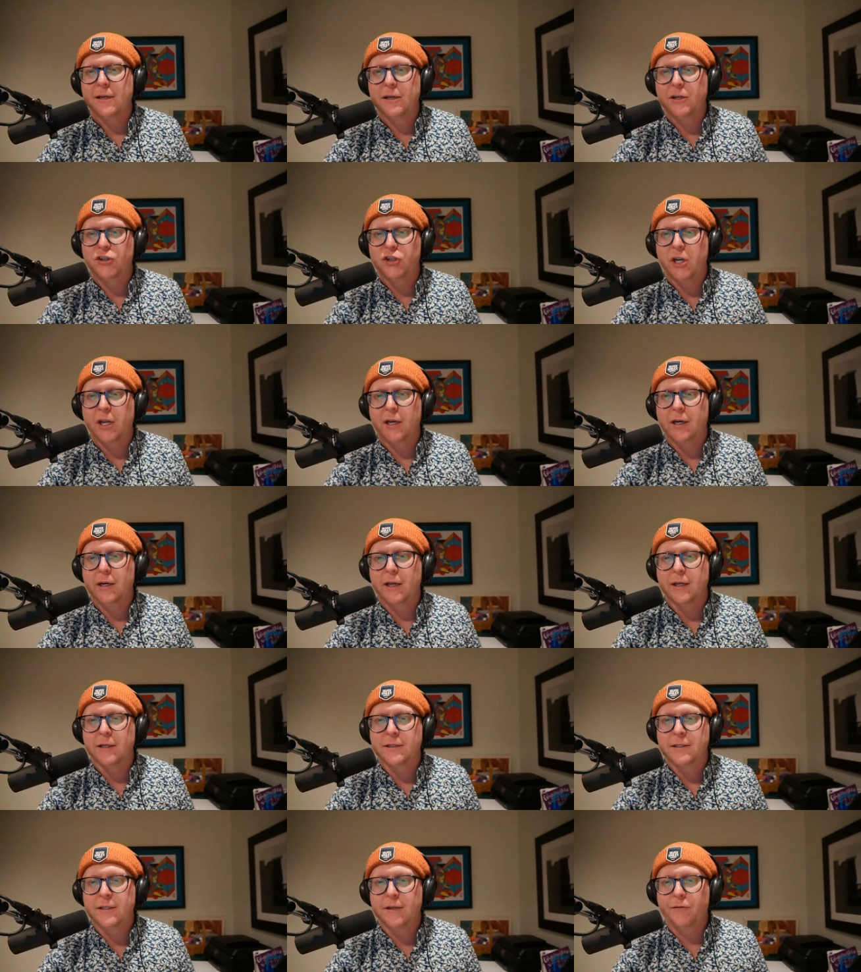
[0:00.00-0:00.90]

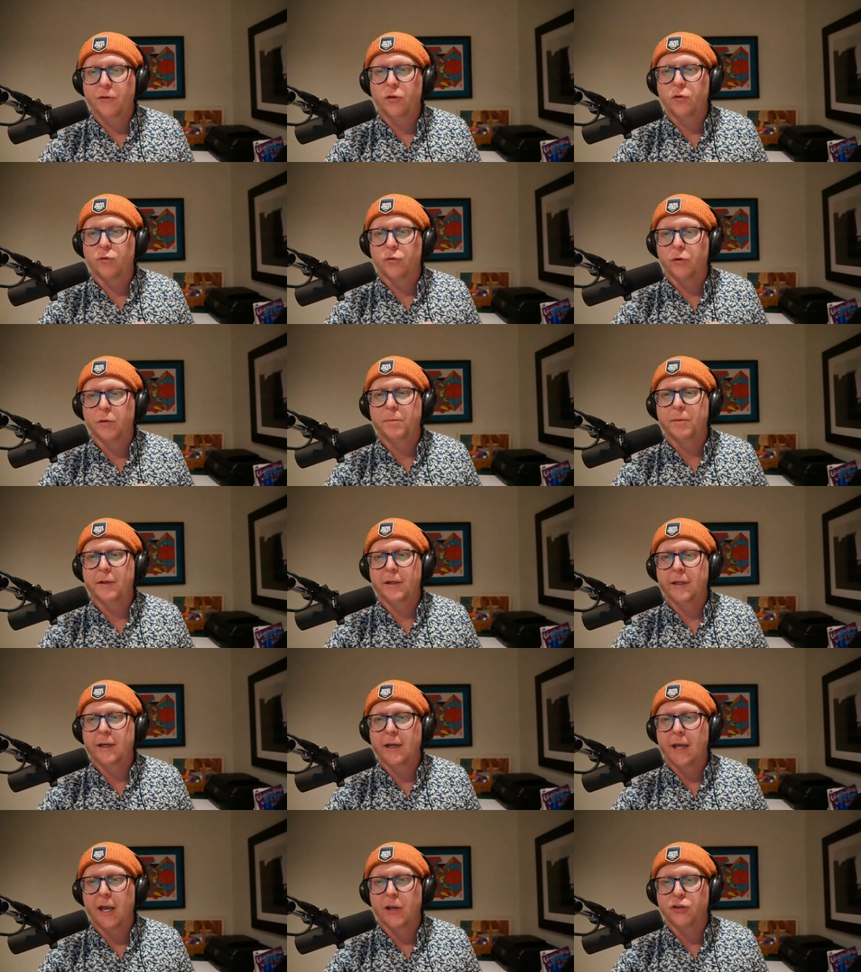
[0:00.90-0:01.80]
initiated a civil group
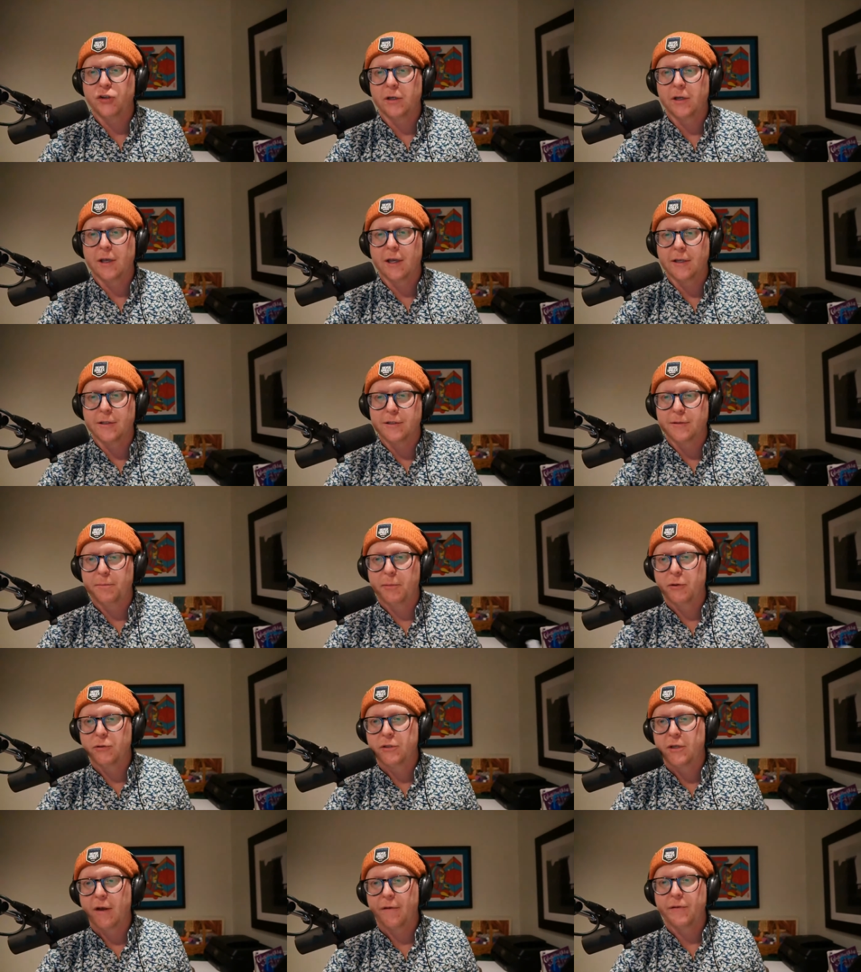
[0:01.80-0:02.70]
litigation against the
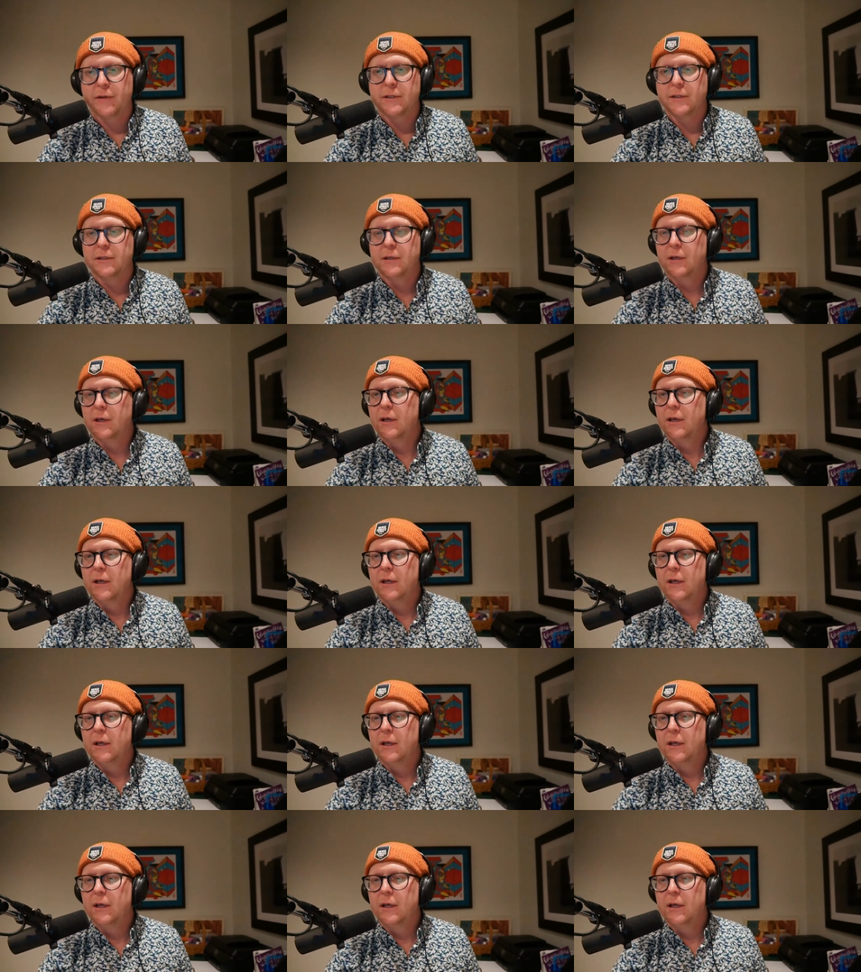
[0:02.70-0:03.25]
post office.